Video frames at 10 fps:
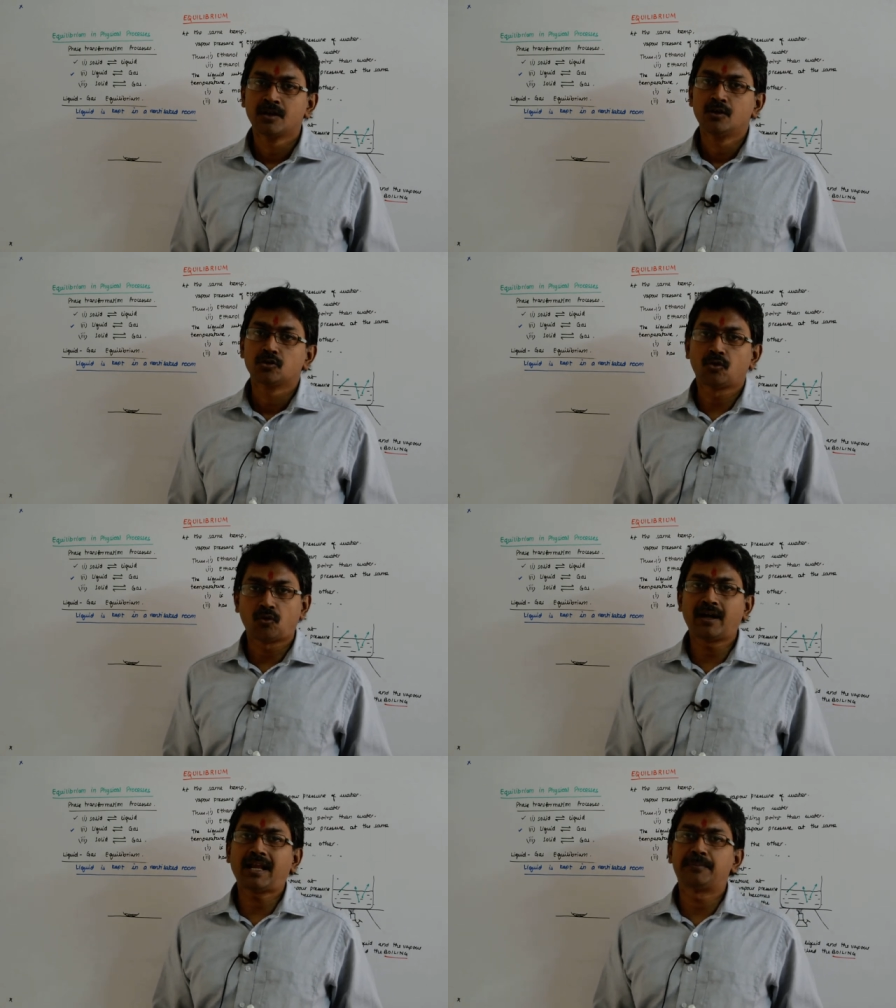So
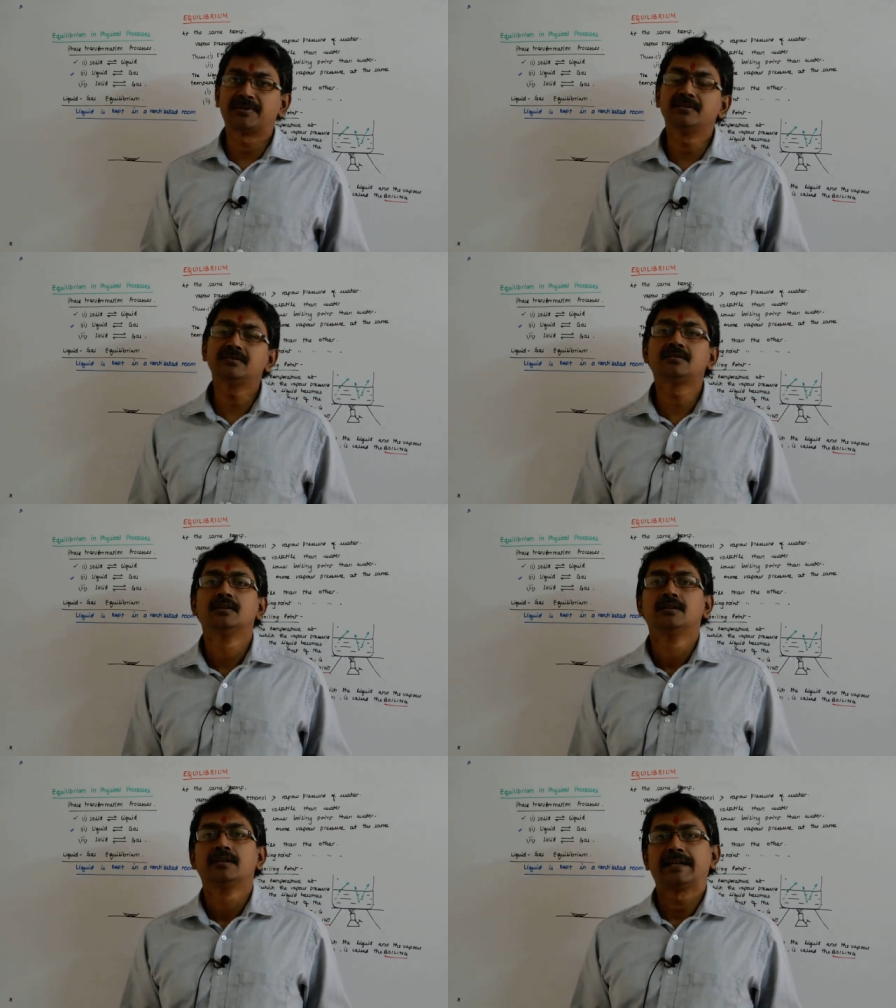what happens?
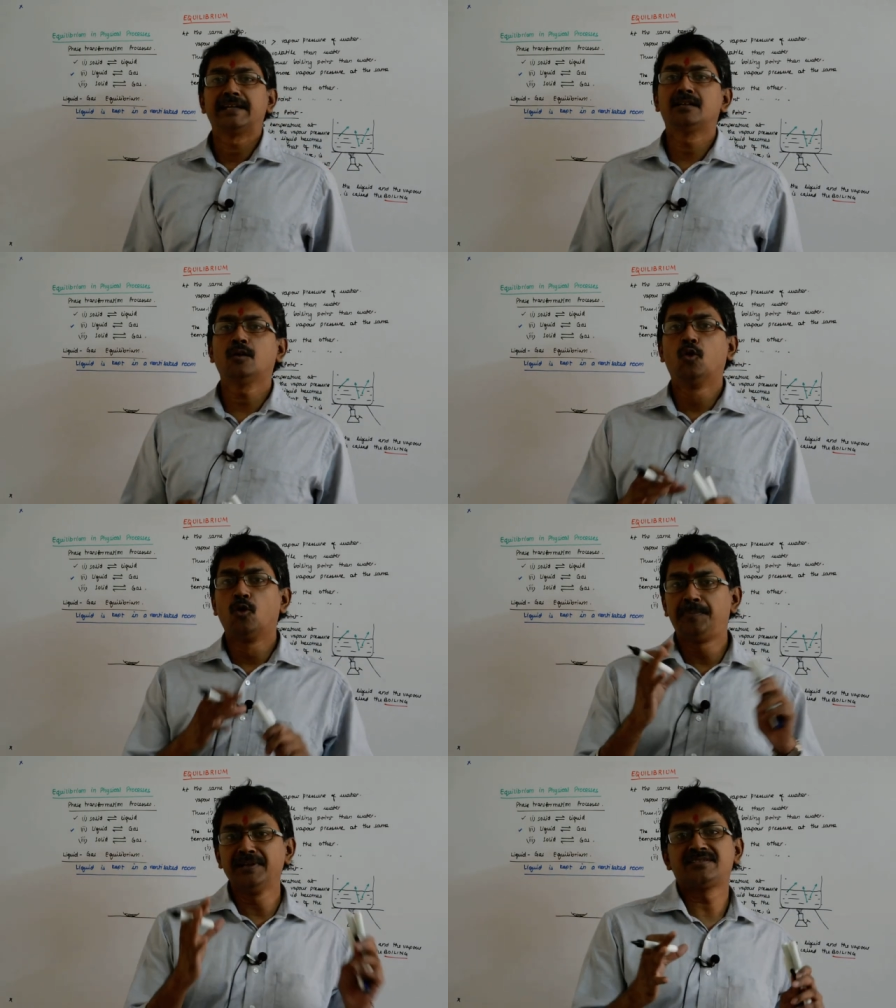In the
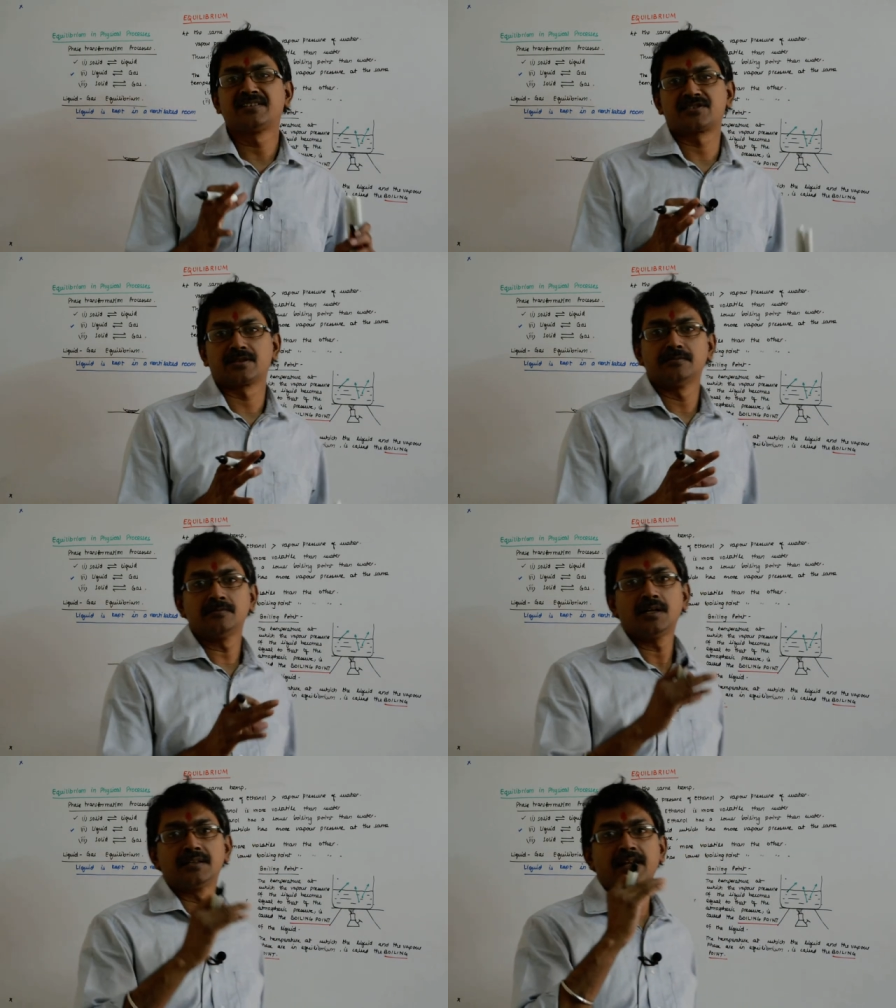open
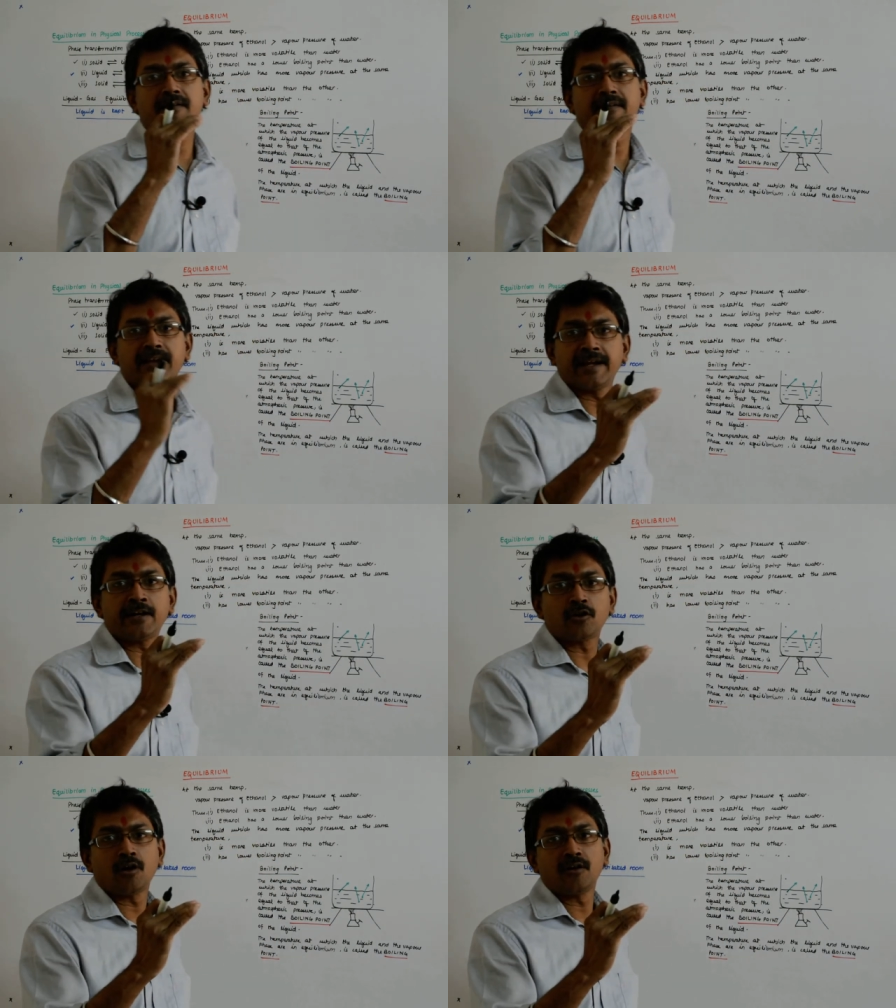system, the
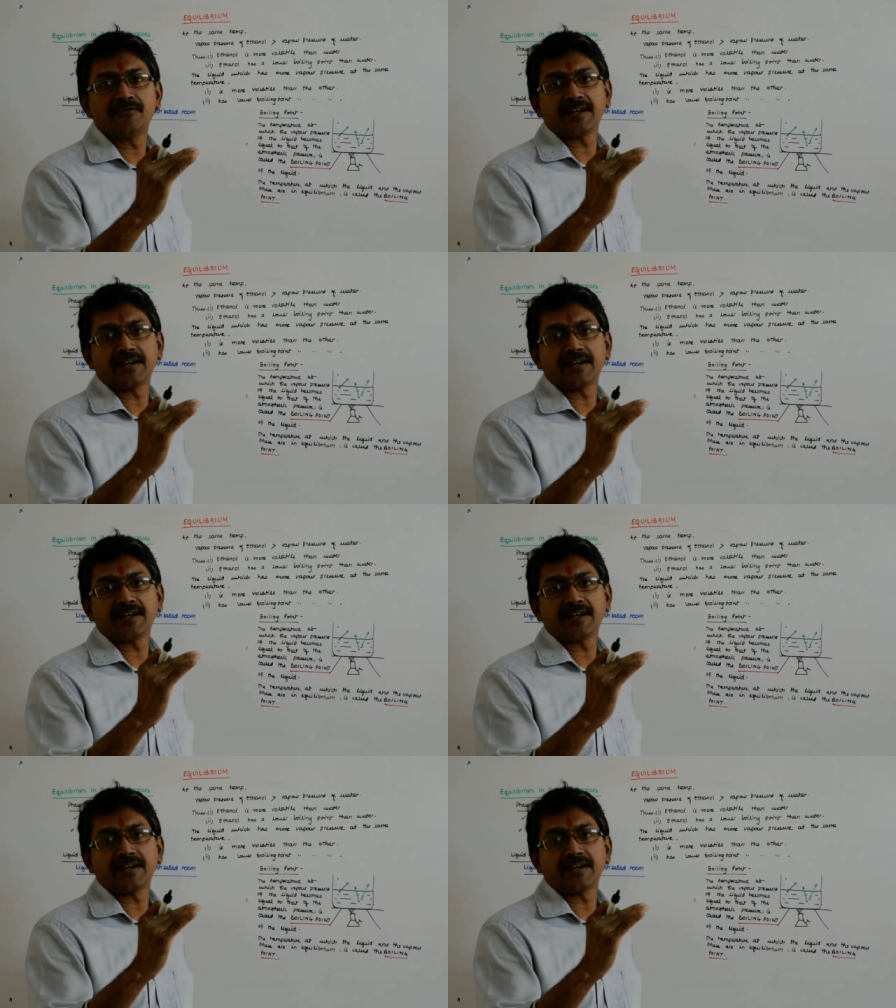rate of